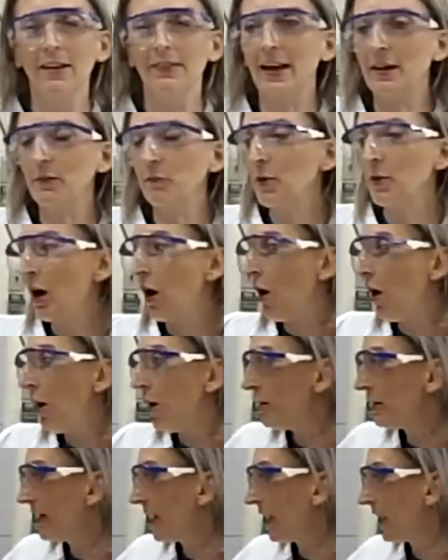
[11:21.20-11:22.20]
then we
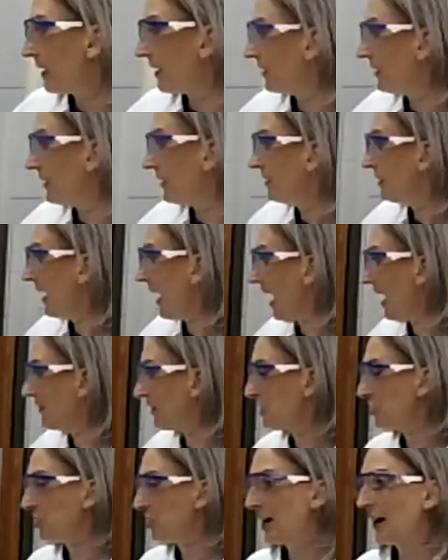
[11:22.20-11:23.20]
all can
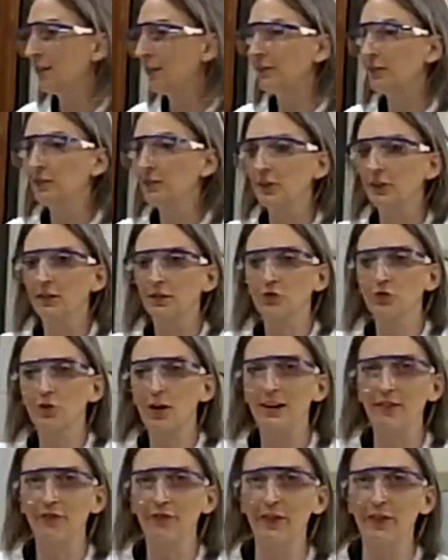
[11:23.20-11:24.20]
have a chance to
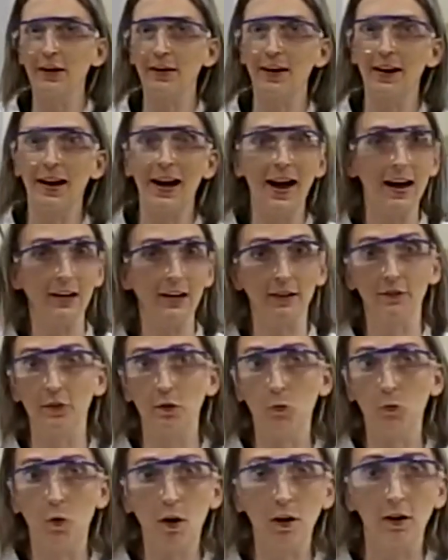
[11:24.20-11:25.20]
try to figure out, how does
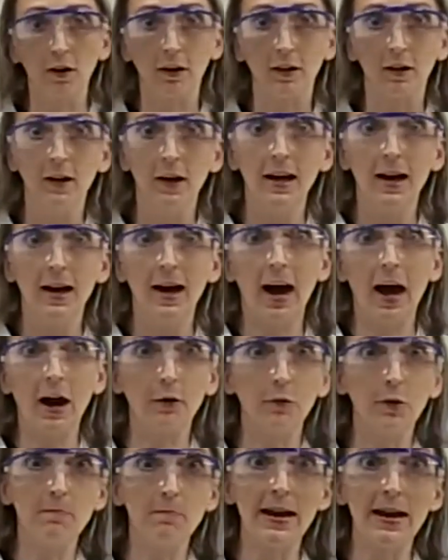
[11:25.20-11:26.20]
it work? How
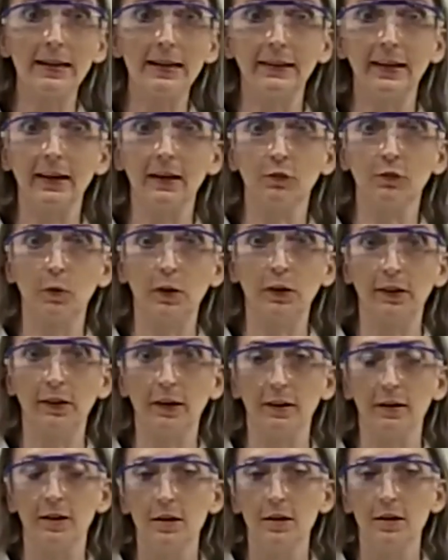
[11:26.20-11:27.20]
do we make things with
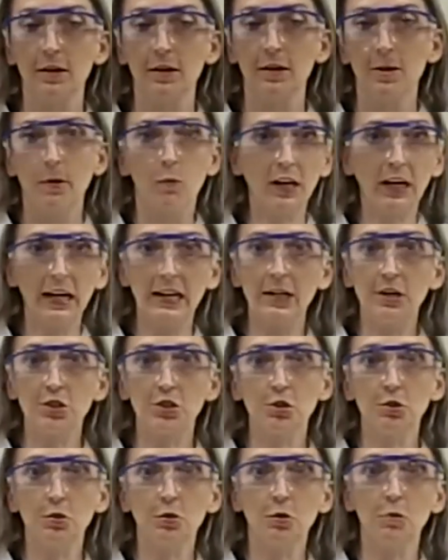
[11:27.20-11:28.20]
it? What can
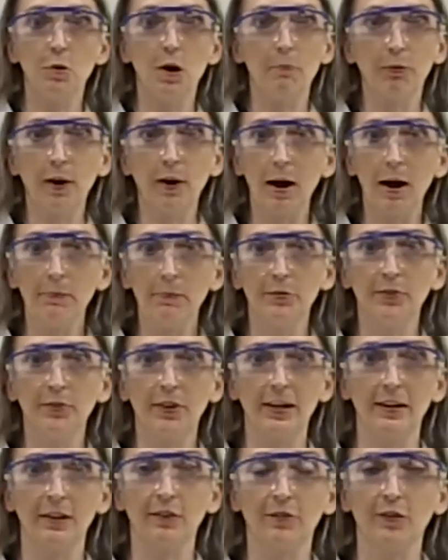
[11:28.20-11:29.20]
it do? What
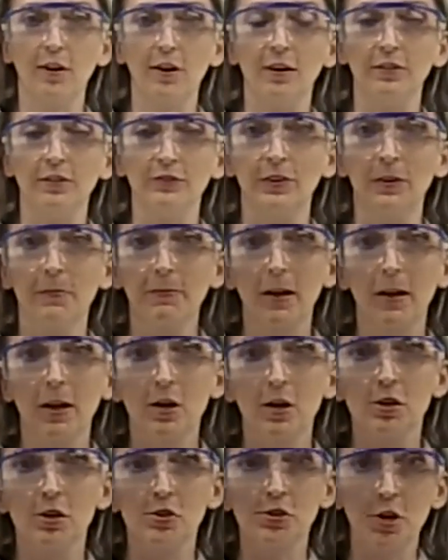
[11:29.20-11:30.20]
problems can it solve?
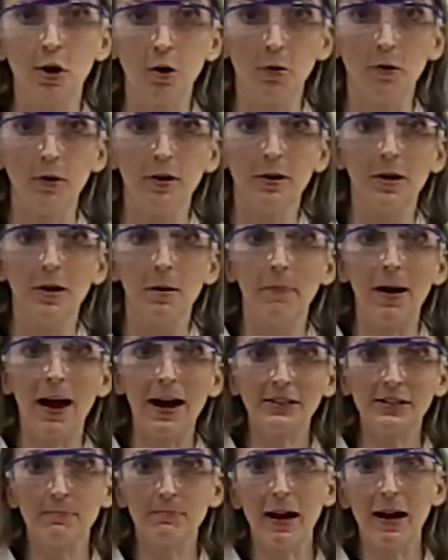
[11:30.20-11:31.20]
So
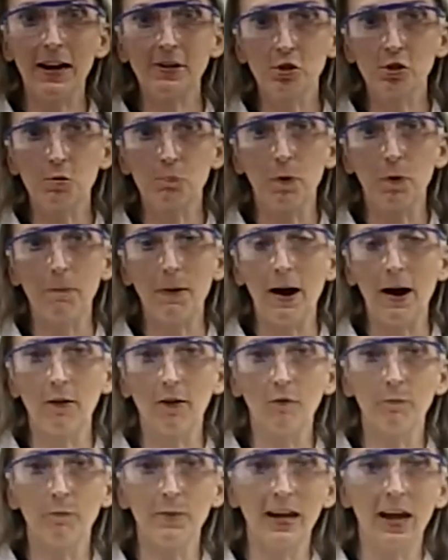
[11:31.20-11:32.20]
back to my
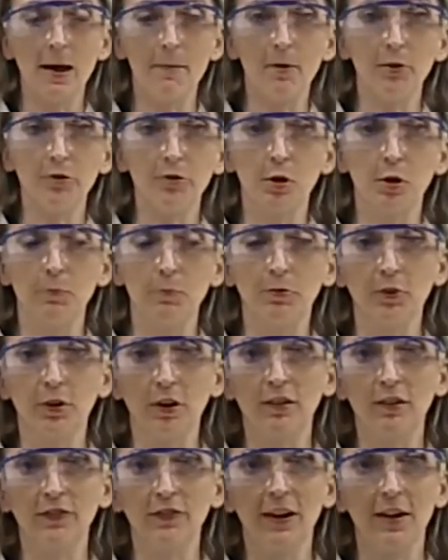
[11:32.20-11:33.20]
superpower of being able to
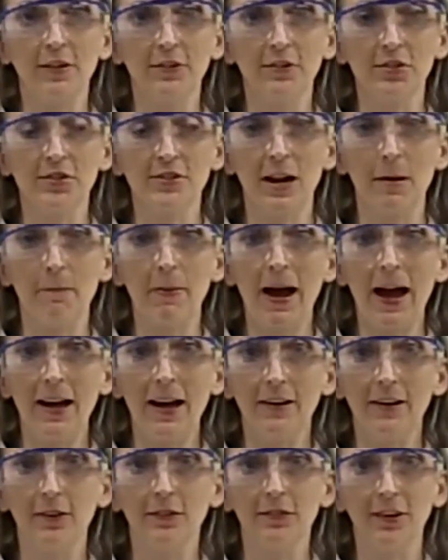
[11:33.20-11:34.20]
observe and understand
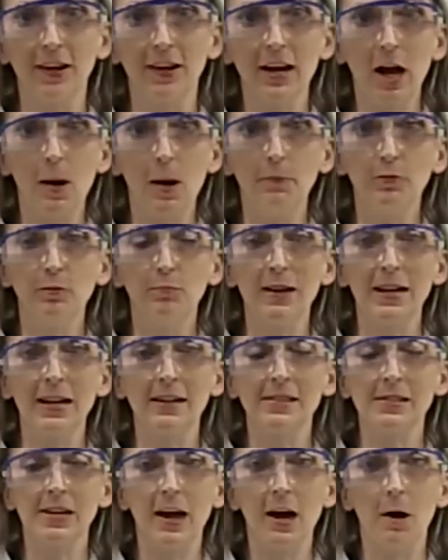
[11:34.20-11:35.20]
patterns, it helps
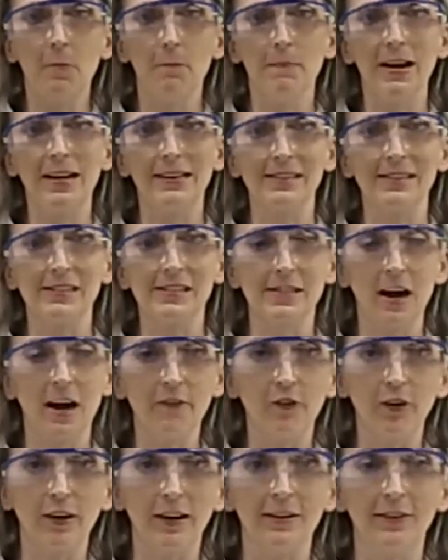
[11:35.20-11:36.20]
me to help make
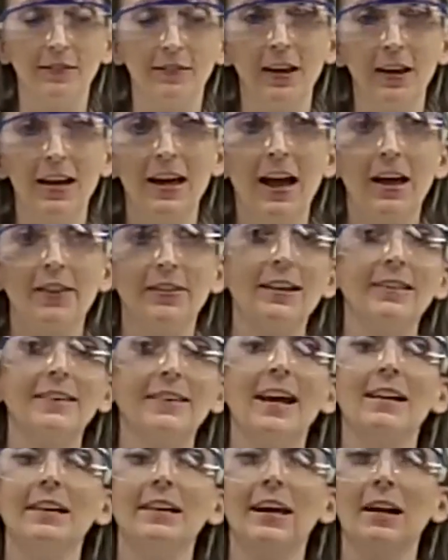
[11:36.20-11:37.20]
discoveries that
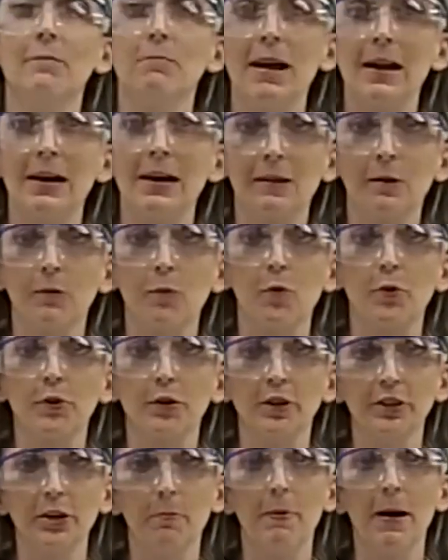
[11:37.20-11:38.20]
then can make the
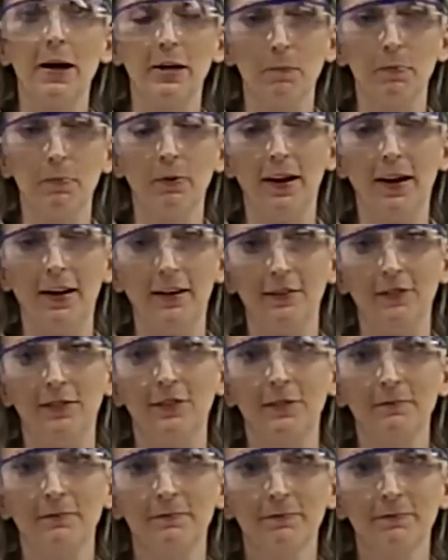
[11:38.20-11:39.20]
world a better
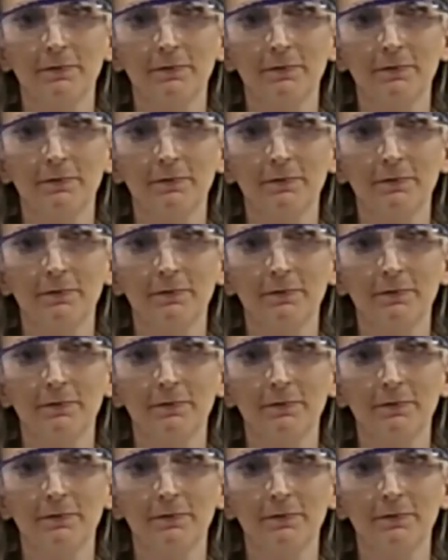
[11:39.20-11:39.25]
place.